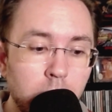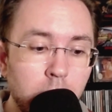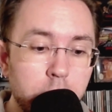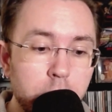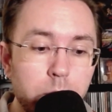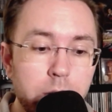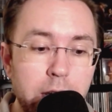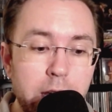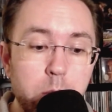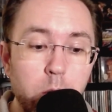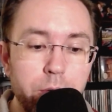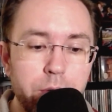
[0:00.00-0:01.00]
to
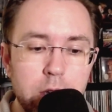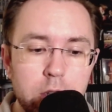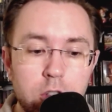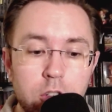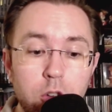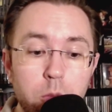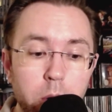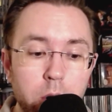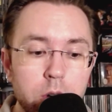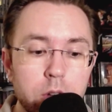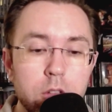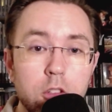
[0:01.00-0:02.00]
enable the
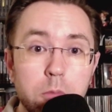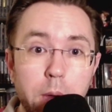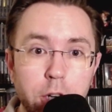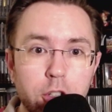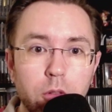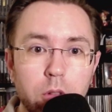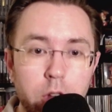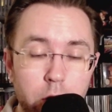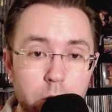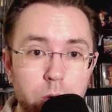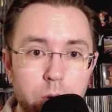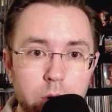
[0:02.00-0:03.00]
super special
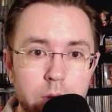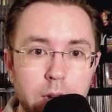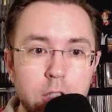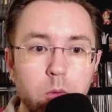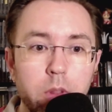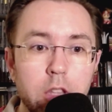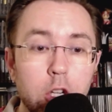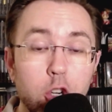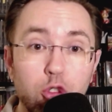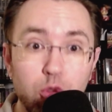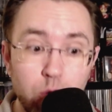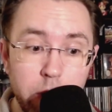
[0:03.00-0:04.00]
code. That's what the
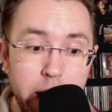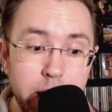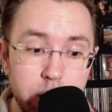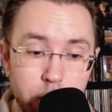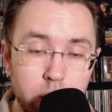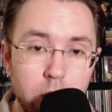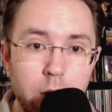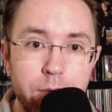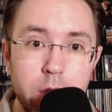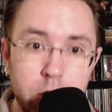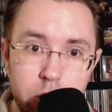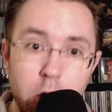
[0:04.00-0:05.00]
creator of
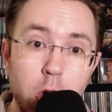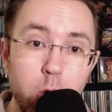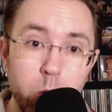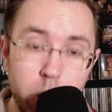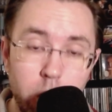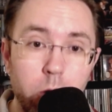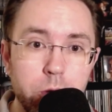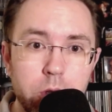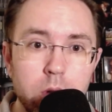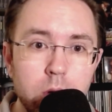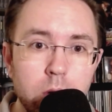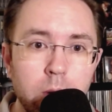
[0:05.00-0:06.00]
this code calls it.
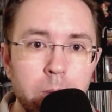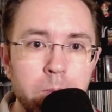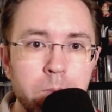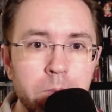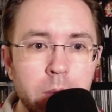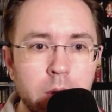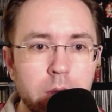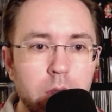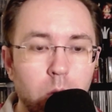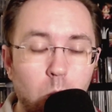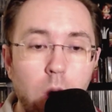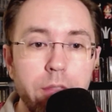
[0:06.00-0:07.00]
The
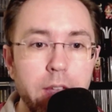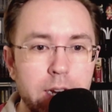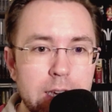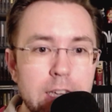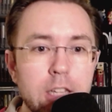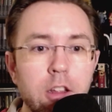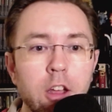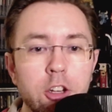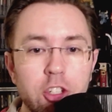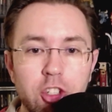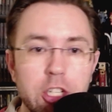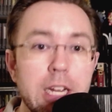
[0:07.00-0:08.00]
one that he
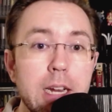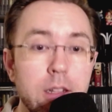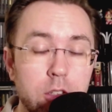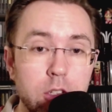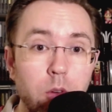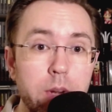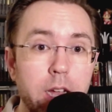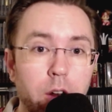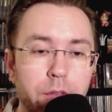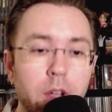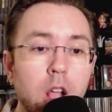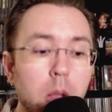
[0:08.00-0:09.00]
cheated Sony out of
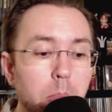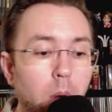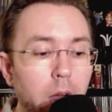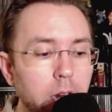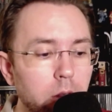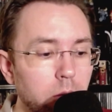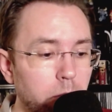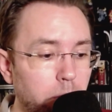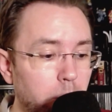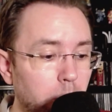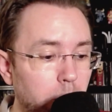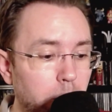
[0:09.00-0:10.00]
by
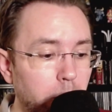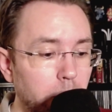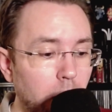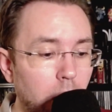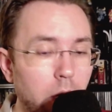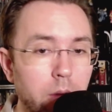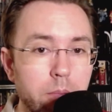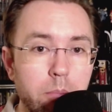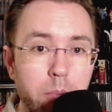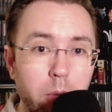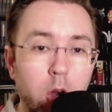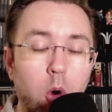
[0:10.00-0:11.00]
uh,
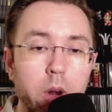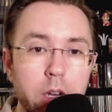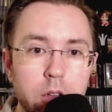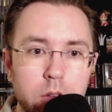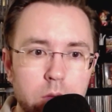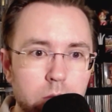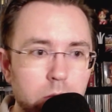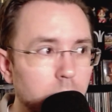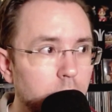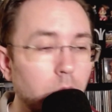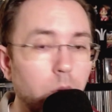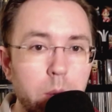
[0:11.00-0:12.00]
according to
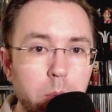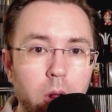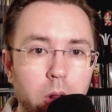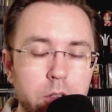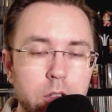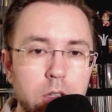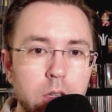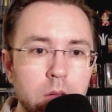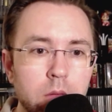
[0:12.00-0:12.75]
Sony policy,